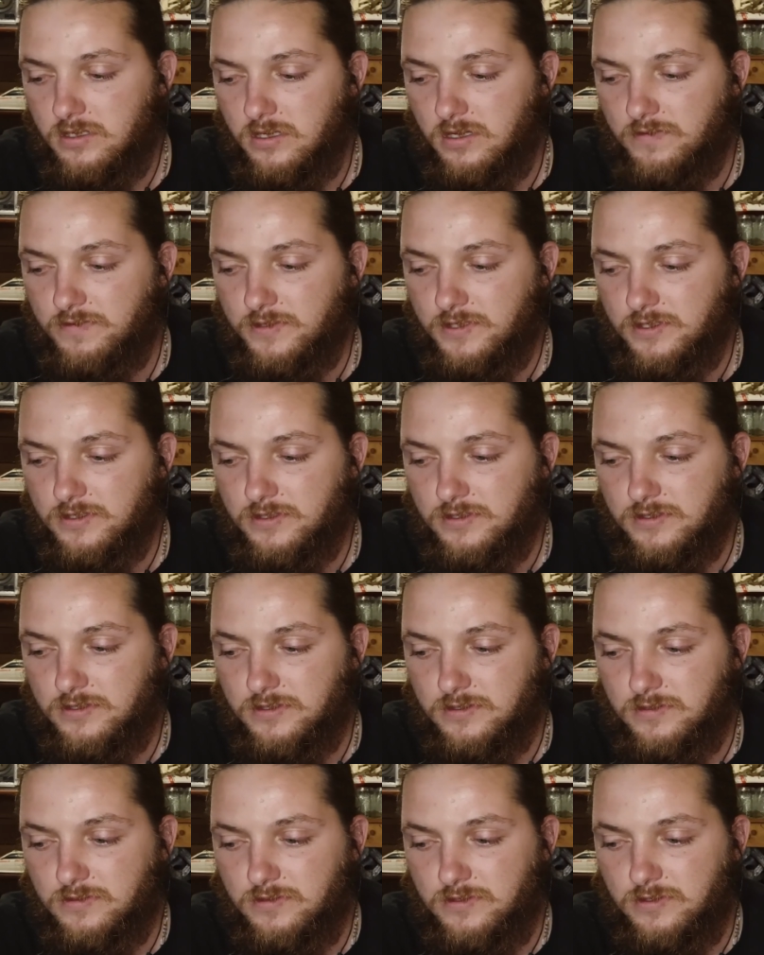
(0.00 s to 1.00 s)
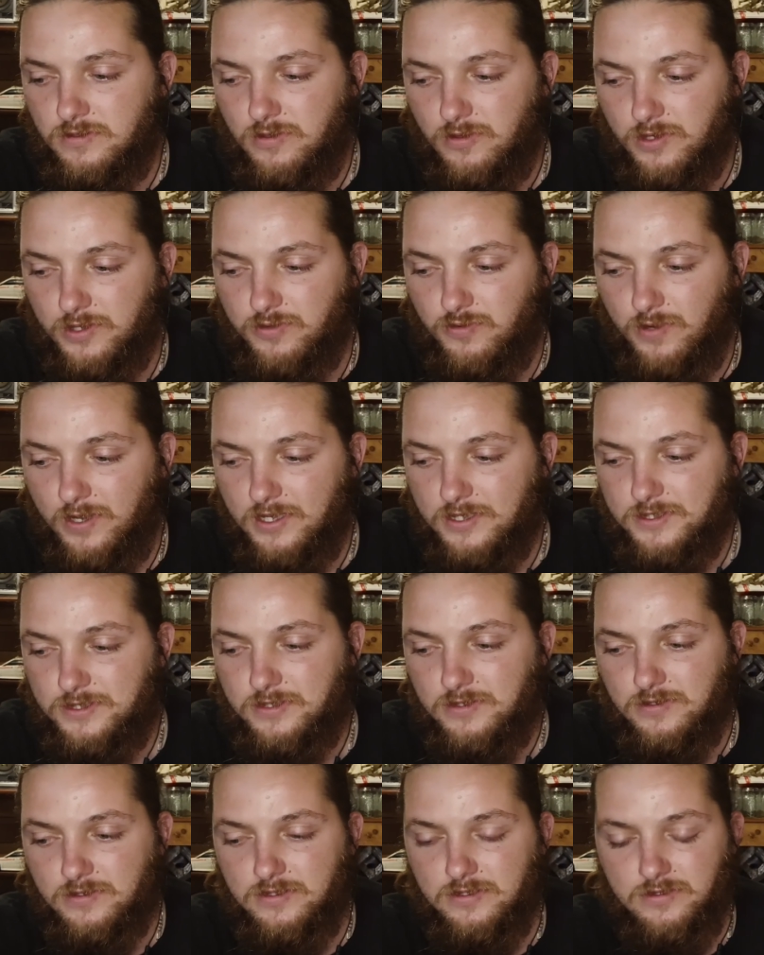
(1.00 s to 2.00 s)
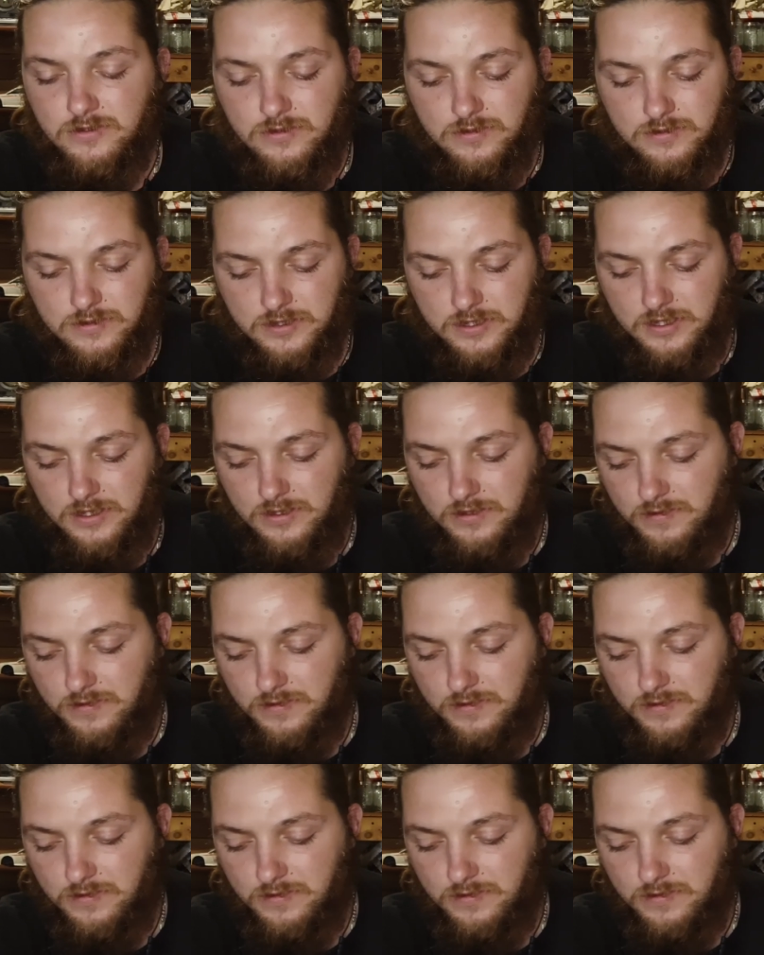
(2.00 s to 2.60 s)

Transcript: of the Northwest, or I